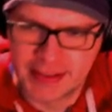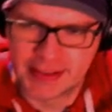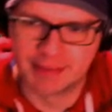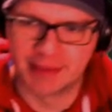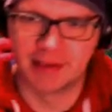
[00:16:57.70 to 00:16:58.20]

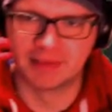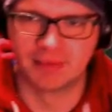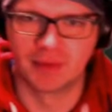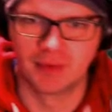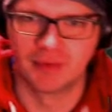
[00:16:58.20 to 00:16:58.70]
but
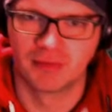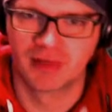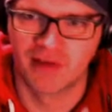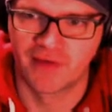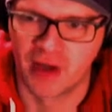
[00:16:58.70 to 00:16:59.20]
I'm
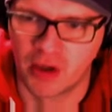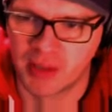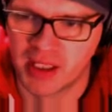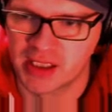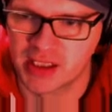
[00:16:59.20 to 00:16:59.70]
definitely a lot
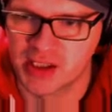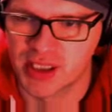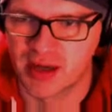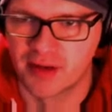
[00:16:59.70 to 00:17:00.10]
better than this now.